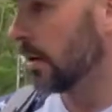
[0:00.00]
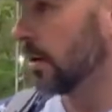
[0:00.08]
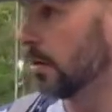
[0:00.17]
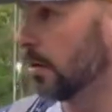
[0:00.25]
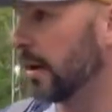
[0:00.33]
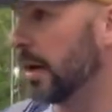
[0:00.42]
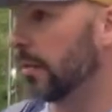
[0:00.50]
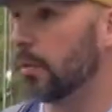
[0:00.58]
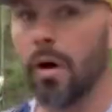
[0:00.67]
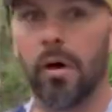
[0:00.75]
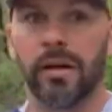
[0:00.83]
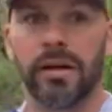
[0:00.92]
We'll get
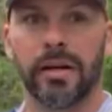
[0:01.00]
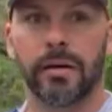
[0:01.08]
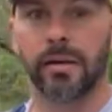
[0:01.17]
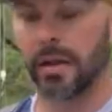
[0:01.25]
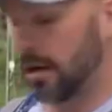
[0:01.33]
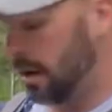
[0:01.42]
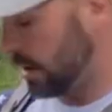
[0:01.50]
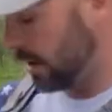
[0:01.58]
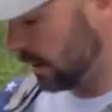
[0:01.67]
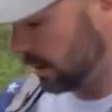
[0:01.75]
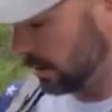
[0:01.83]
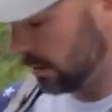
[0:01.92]
rolling here with the current.
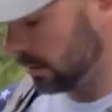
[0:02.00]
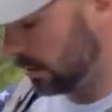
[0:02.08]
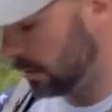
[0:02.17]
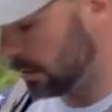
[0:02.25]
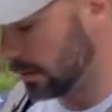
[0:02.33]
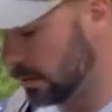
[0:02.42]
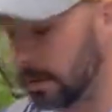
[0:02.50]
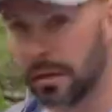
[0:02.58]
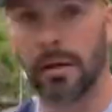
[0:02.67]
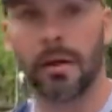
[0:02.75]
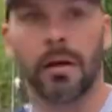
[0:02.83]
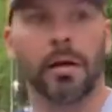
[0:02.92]

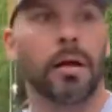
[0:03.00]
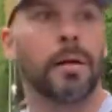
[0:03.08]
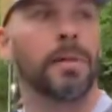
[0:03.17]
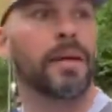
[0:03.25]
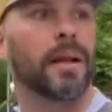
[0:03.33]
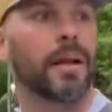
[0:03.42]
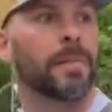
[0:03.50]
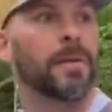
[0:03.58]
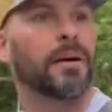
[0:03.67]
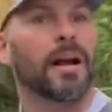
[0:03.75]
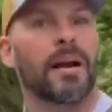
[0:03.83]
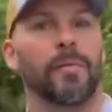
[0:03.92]
Let me get up
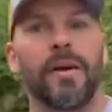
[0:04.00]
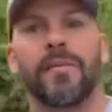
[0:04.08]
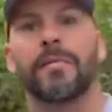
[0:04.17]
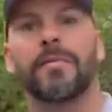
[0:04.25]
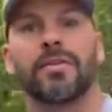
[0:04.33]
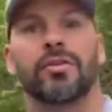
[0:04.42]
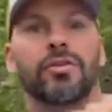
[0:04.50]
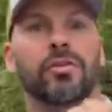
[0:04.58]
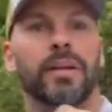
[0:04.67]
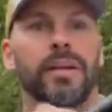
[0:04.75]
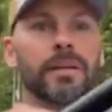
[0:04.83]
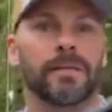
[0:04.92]
here out of the way from this
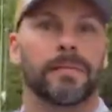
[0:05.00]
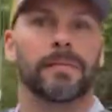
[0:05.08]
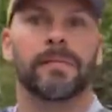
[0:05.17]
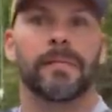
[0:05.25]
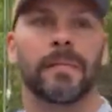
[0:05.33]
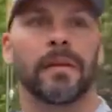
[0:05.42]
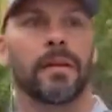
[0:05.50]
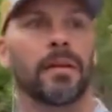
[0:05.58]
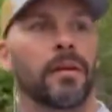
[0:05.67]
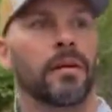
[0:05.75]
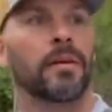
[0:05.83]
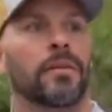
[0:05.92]
tree.
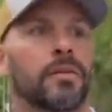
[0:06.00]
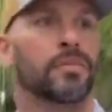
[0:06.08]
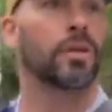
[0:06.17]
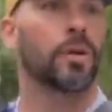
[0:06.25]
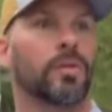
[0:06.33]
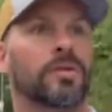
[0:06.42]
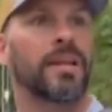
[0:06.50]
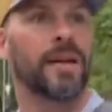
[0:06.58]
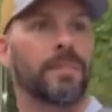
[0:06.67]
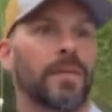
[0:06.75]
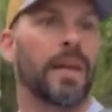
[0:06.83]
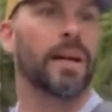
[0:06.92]
So same
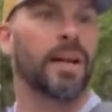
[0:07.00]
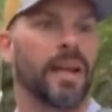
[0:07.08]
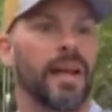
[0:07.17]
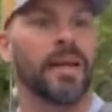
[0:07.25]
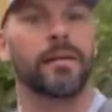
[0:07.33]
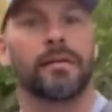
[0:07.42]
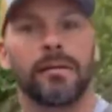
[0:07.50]
thing again.